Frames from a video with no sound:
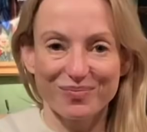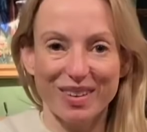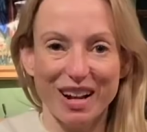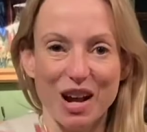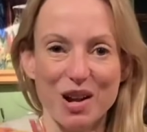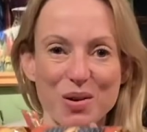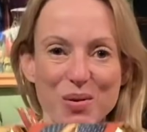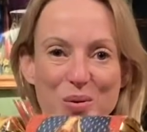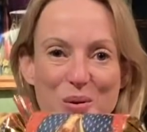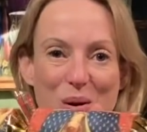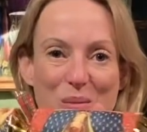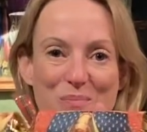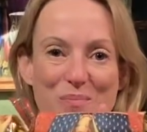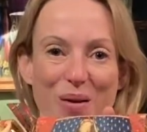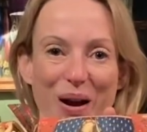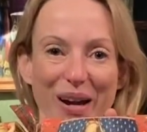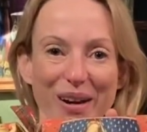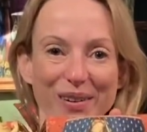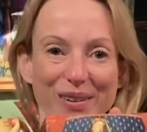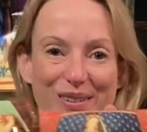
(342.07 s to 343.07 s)
Look what
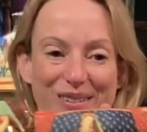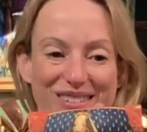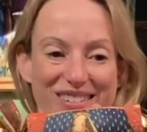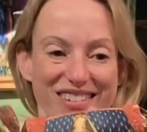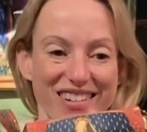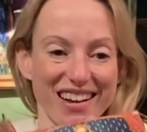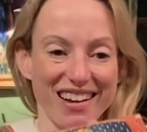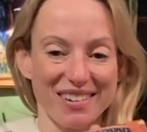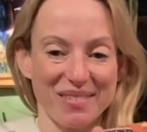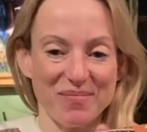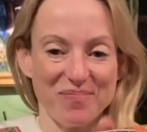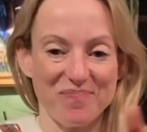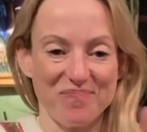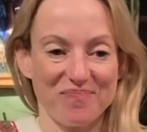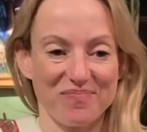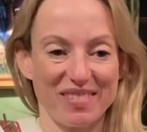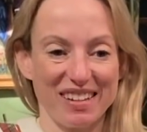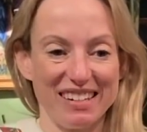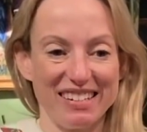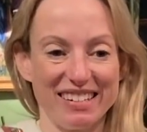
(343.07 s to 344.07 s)
Michael's done,
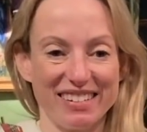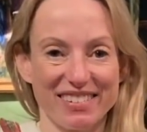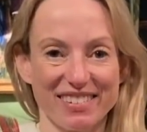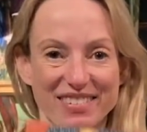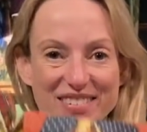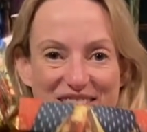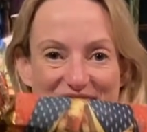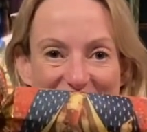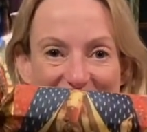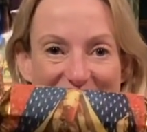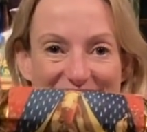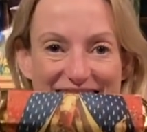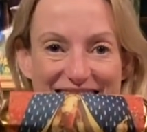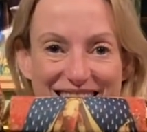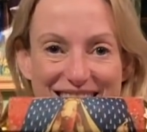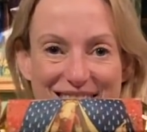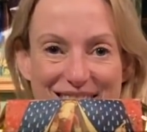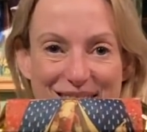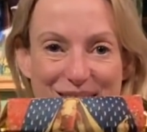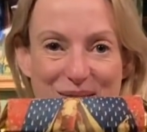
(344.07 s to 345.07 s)
the little
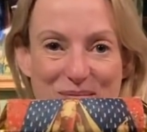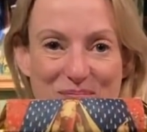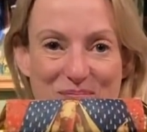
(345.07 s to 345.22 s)
genius.